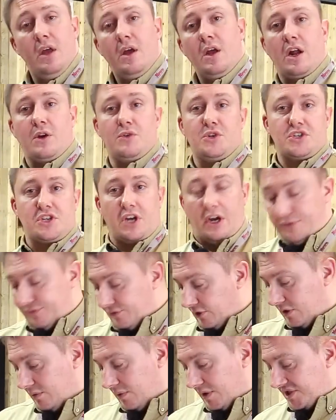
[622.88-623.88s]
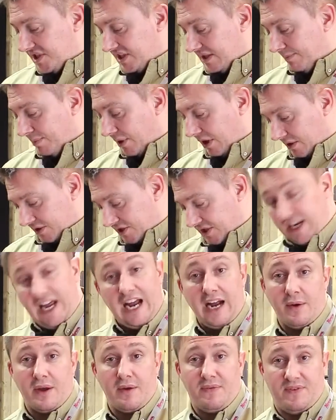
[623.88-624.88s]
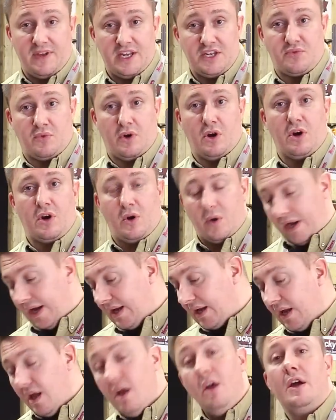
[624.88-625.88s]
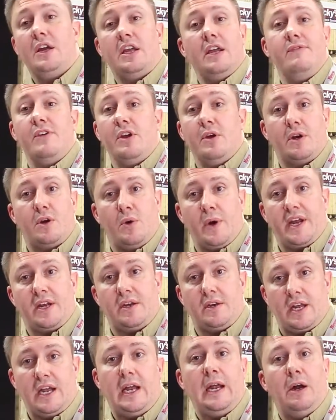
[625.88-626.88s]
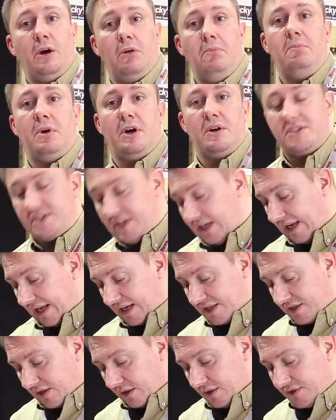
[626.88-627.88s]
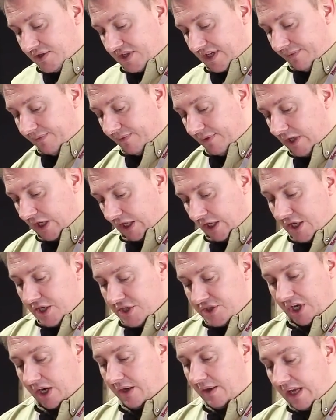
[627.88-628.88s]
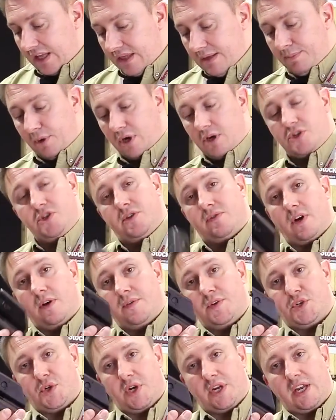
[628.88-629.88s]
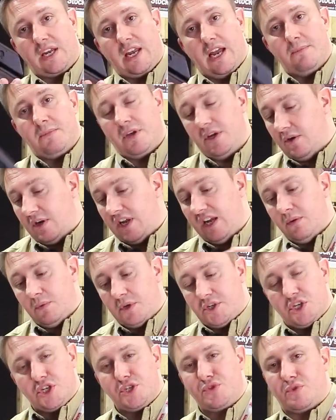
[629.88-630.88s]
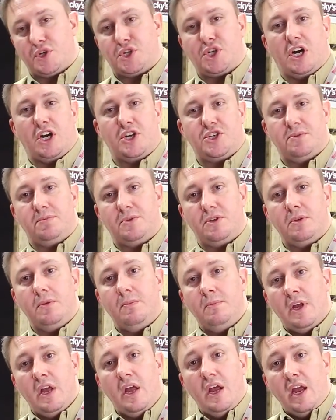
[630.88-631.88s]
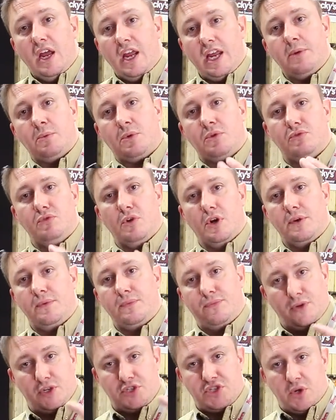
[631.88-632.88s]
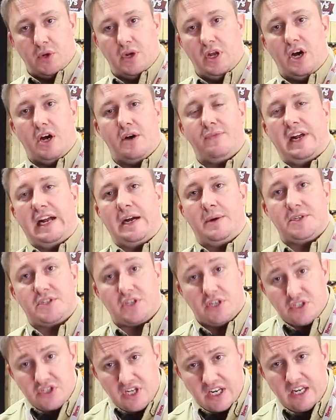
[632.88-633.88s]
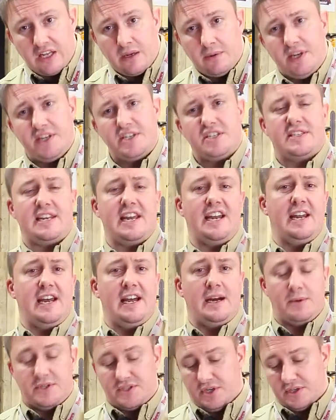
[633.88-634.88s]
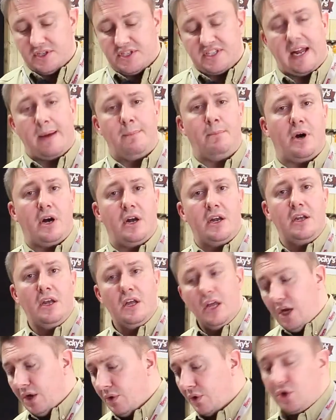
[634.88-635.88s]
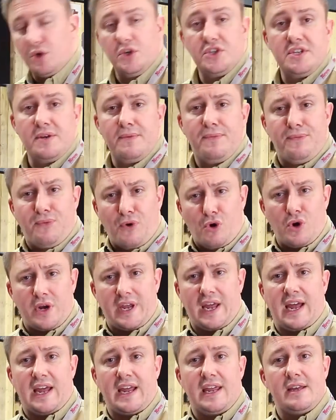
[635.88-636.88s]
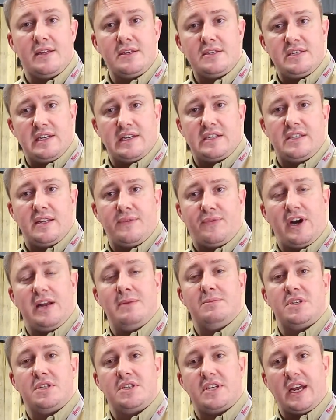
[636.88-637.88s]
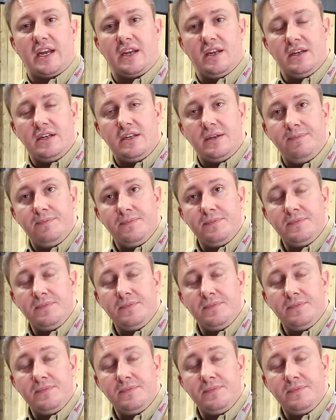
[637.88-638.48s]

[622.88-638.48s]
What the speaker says: I'll just go through what's in the box and how it fits real quick, give you a quick unboxing exclusive. So in the box you've got the Trigger Cam unit, which is rechargeable. It will run for 2.5 hours continuous, 10 hours on standby, records in 4K 60 frames a second,